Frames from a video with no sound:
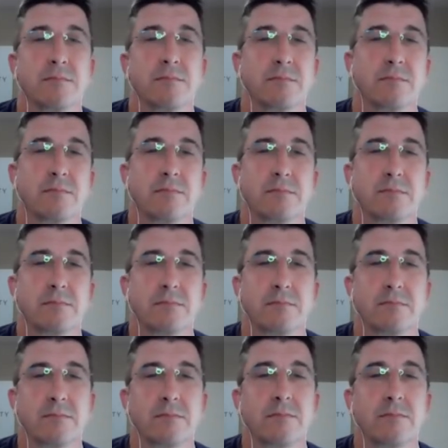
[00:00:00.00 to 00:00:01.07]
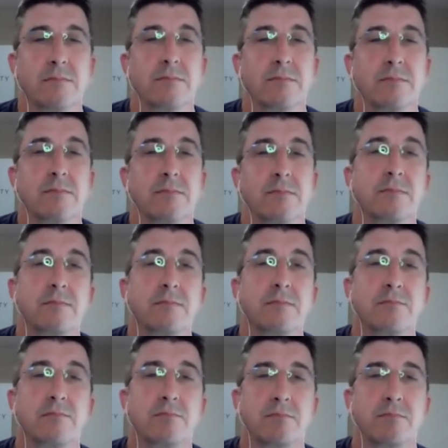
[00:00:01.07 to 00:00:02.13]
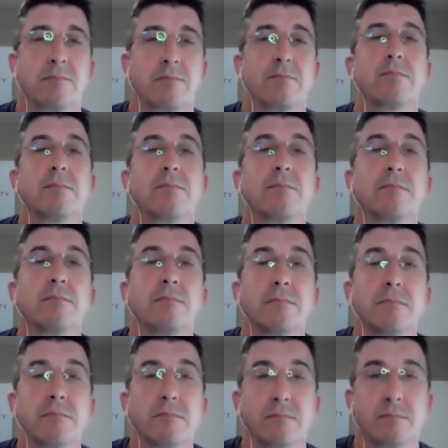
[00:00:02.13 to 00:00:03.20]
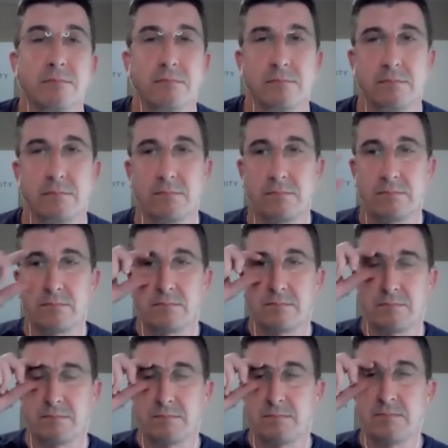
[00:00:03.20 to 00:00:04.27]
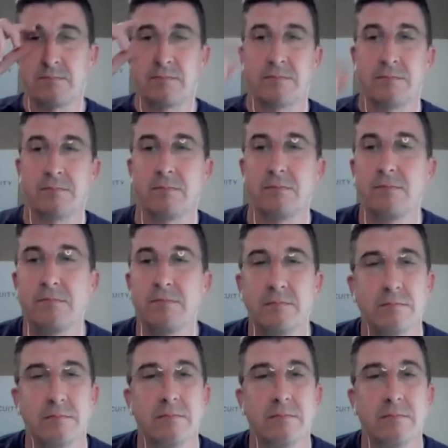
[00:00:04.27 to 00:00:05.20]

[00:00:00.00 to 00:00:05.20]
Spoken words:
[no speech]